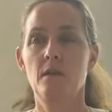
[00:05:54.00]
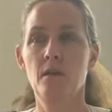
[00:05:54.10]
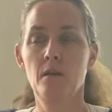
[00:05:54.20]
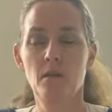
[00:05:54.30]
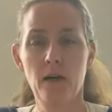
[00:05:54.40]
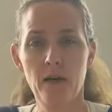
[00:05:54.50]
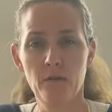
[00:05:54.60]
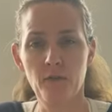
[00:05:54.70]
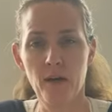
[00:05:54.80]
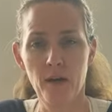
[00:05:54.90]
a lot
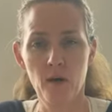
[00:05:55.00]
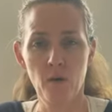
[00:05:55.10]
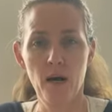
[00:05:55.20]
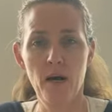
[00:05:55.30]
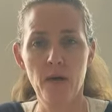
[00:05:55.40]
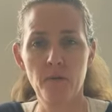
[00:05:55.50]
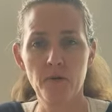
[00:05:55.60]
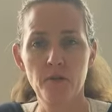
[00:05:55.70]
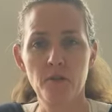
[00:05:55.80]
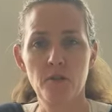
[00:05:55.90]
of how I
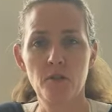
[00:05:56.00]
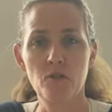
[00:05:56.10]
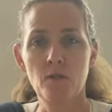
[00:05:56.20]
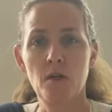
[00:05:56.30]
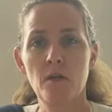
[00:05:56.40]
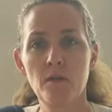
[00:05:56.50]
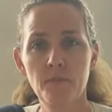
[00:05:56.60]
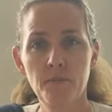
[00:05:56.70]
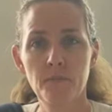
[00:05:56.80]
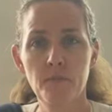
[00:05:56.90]
personally treat
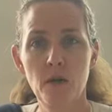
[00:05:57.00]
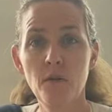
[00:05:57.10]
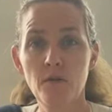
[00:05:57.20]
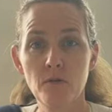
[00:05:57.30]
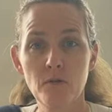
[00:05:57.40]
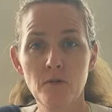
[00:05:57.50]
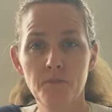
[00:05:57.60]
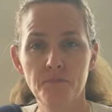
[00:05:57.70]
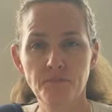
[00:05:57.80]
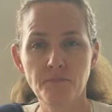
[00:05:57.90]
others.
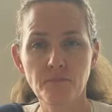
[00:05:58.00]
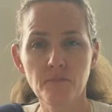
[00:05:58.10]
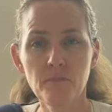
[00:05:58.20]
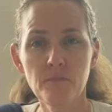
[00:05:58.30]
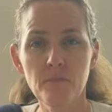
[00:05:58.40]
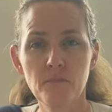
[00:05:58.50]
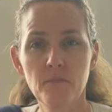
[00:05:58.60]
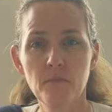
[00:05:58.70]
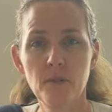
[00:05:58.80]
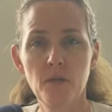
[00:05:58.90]

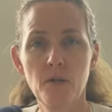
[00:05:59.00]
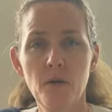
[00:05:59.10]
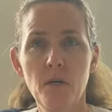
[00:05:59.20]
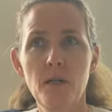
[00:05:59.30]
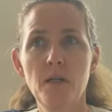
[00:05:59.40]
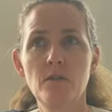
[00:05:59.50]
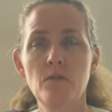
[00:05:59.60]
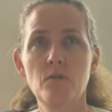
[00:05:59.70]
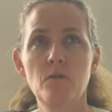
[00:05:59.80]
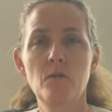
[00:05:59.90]
You know, I like
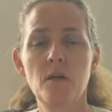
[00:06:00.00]
to